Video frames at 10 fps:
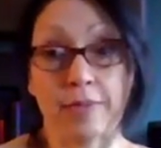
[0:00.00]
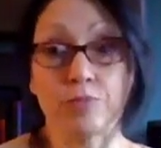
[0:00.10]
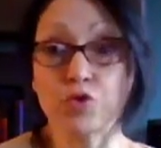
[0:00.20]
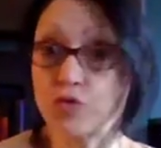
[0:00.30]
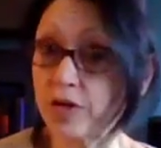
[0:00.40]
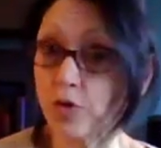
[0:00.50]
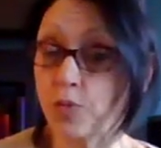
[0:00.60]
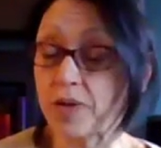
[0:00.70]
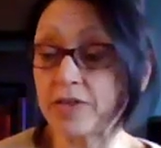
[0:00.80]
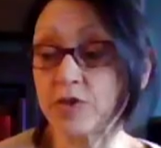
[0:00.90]
Sri
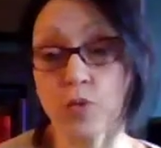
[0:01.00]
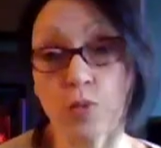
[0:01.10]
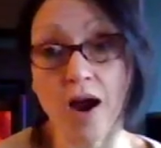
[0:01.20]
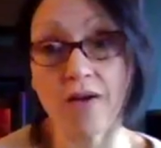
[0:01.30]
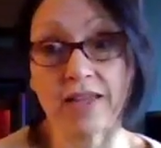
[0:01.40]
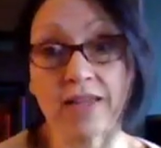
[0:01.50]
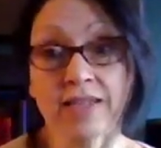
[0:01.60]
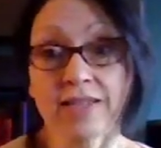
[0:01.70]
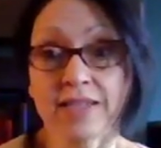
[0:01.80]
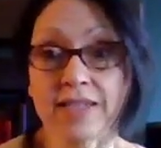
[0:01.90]
OP Tiwari.
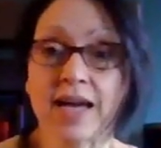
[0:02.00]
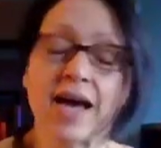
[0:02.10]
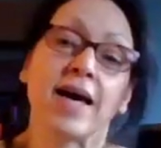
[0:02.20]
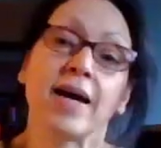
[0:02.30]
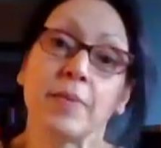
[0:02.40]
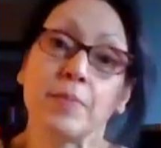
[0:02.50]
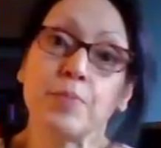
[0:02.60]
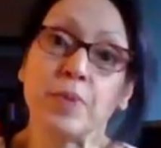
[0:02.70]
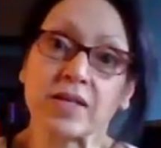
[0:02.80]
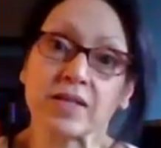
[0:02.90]

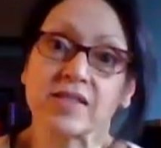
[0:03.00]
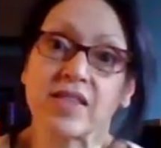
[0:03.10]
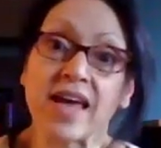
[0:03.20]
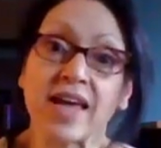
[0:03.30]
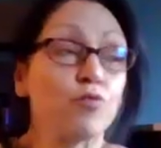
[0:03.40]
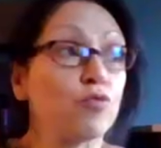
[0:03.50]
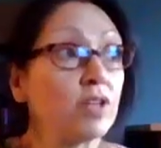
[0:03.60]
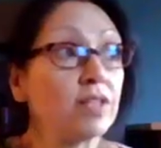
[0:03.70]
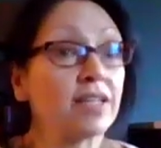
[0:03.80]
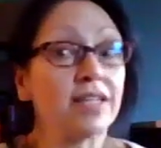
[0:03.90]
Because then
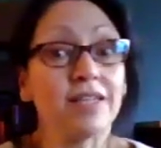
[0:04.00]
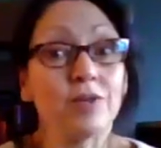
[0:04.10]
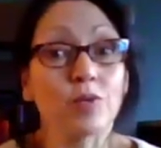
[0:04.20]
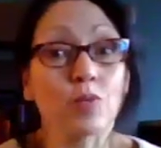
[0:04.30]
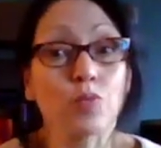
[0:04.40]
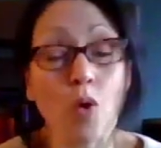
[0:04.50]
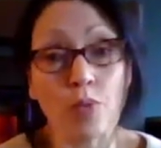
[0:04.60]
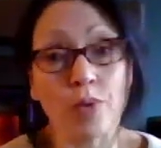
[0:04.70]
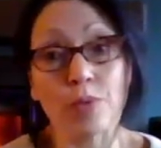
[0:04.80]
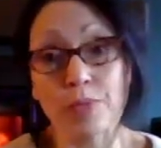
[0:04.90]
really what
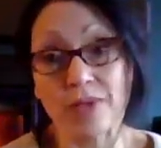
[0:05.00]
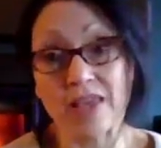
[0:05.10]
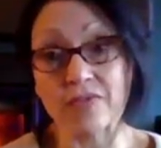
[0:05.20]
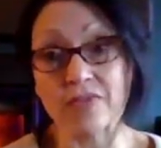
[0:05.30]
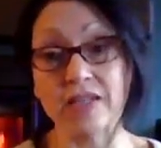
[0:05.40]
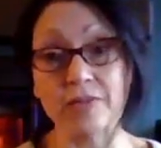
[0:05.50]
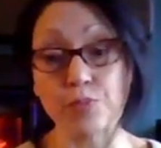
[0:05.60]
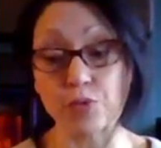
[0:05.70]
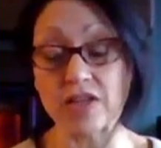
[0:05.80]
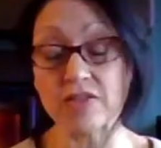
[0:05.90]
we were given in
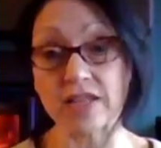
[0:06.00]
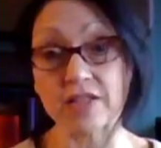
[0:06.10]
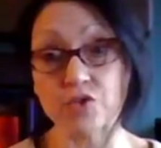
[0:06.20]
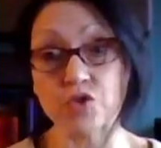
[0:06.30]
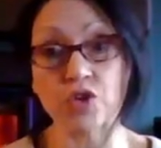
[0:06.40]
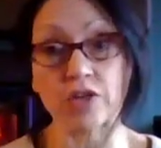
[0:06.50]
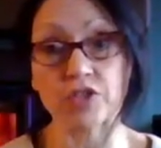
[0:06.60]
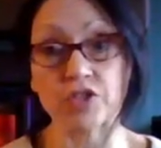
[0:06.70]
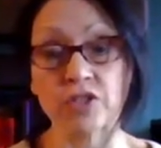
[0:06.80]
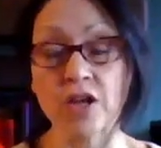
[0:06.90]
breathing
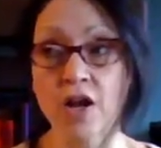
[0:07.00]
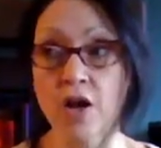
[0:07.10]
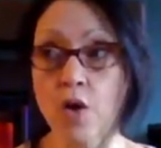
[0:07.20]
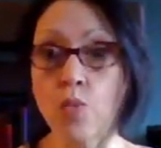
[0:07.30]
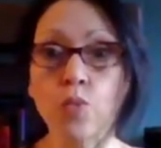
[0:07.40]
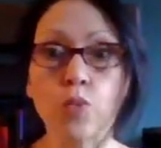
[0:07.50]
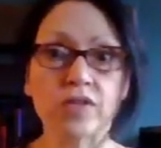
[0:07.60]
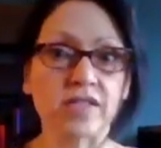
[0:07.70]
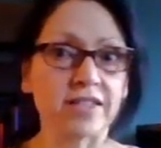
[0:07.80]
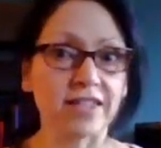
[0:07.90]
instruction
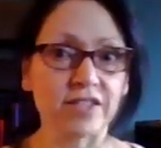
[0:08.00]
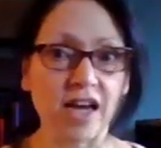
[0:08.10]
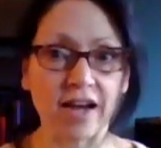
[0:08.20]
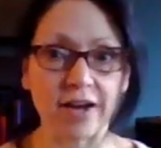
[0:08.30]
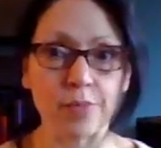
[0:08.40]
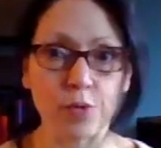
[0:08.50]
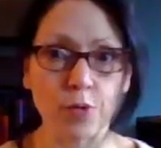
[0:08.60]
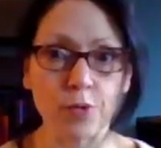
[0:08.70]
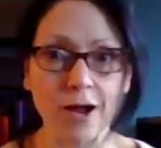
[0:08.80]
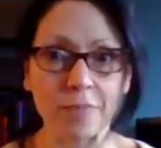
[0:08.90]
was an entire
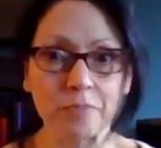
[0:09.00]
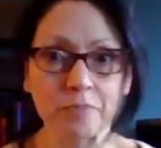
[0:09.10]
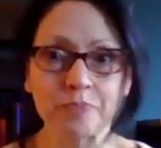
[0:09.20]
program.